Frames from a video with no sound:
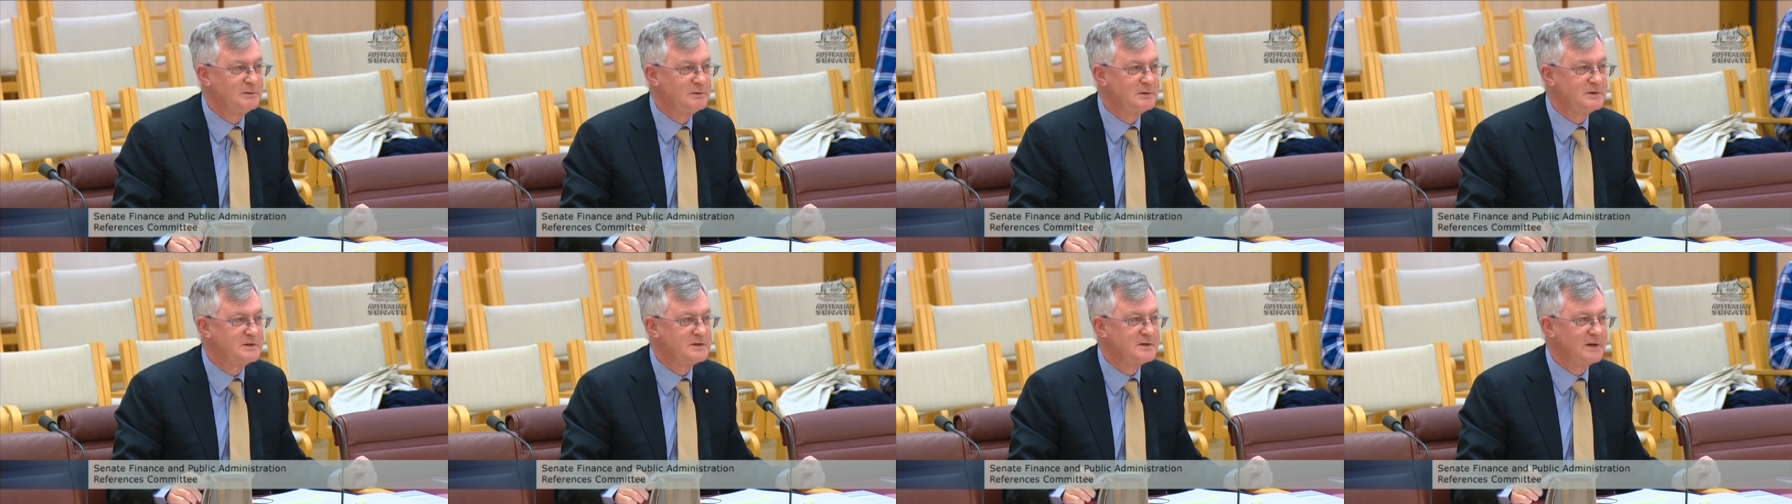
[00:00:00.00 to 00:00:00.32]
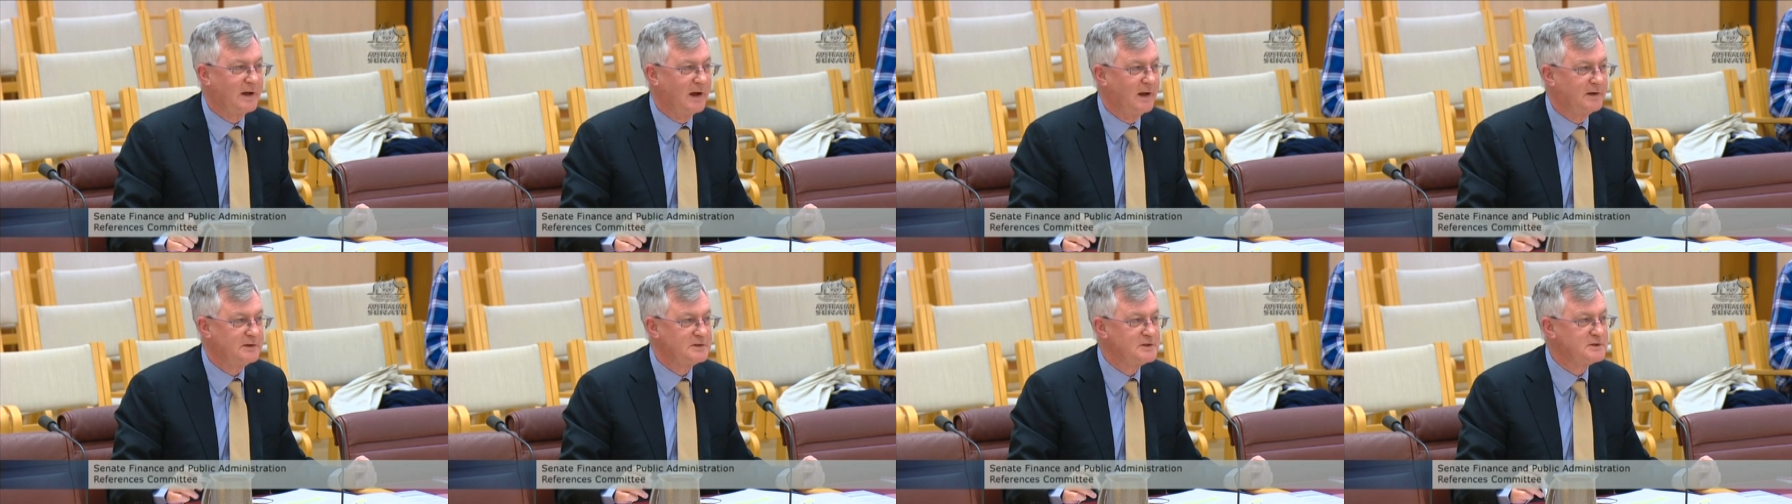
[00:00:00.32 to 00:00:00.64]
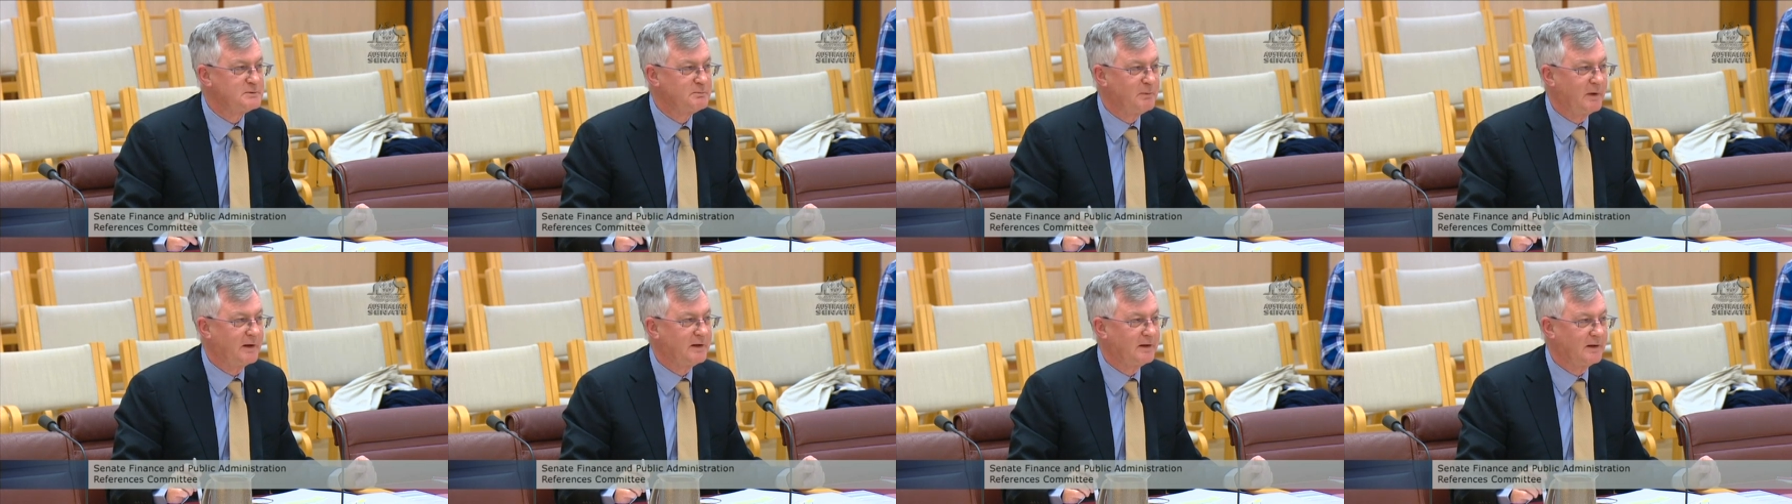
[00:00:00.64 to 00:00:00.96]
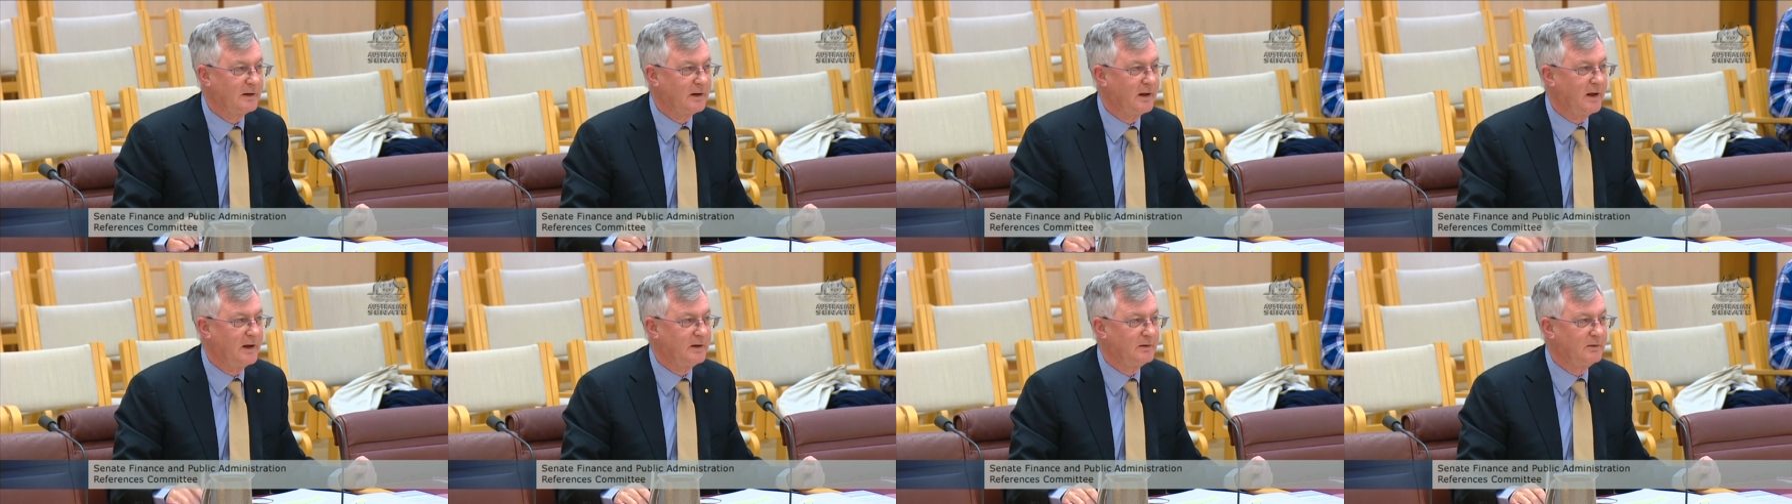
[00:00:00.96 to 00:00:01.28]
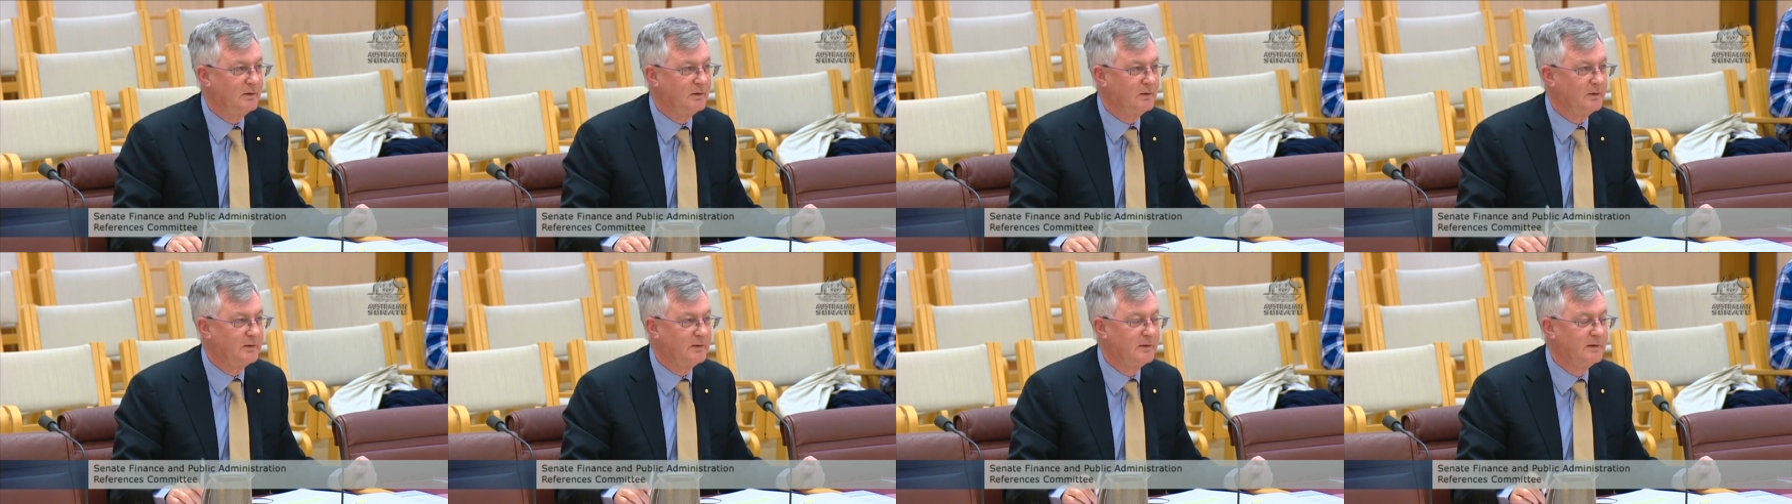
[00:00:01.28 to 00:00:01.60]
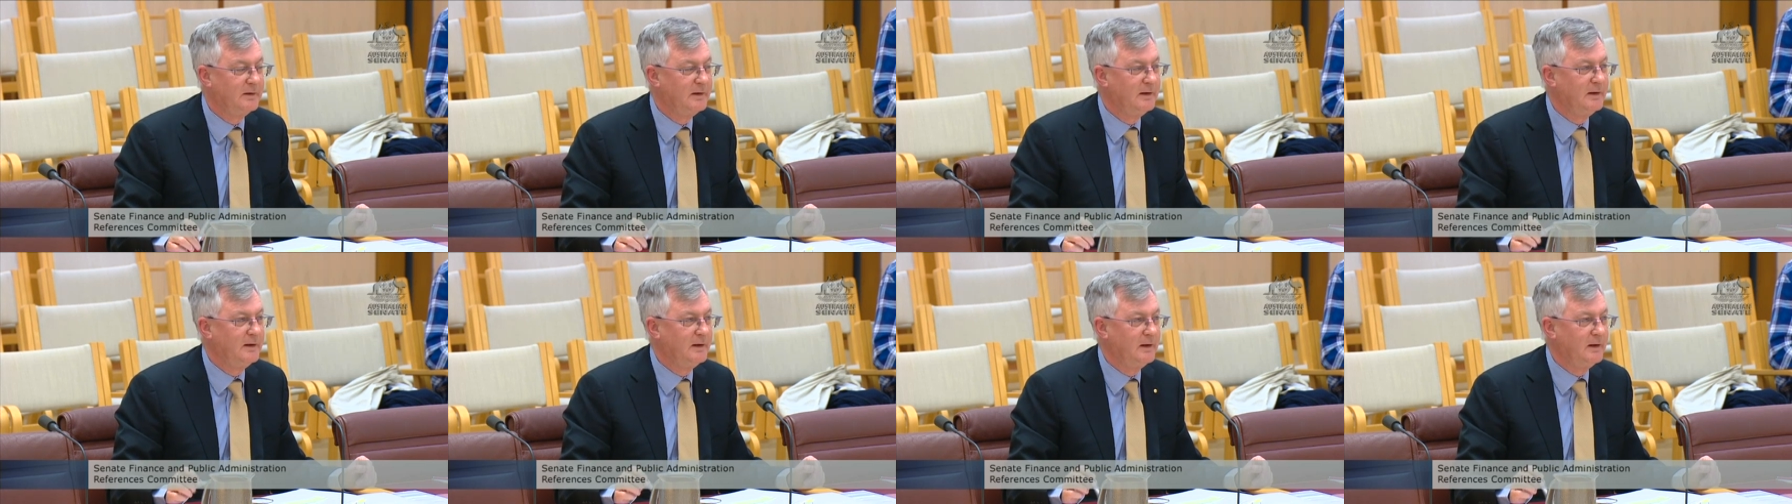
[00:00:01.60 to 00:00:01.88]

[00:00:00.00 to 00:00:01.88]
start to speculate on